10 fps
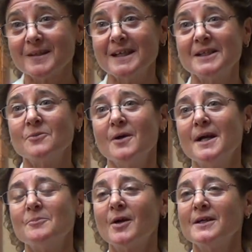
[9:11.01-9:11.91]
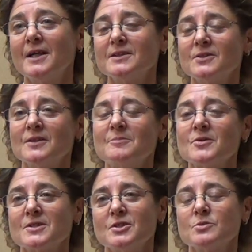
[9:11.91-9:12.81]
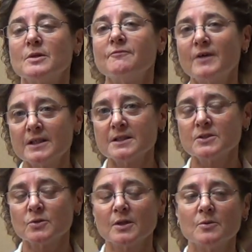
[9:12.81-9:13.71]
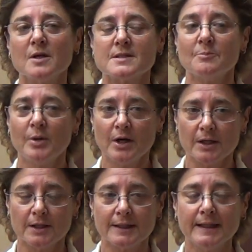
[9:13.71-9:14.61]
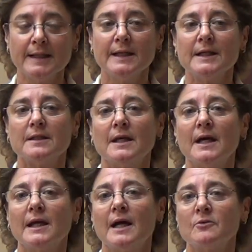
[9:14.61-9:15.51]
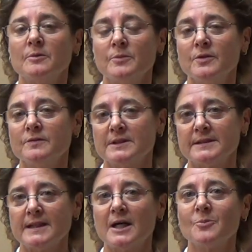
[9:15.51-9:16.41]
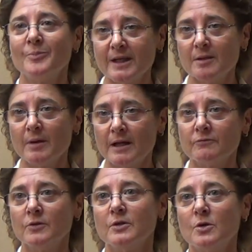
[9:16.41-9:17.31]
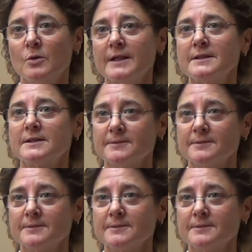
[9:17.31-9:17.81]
Anyway, probably not totally most unusual. Funnest story was a pug that I removed an entire piggy bank full of coins.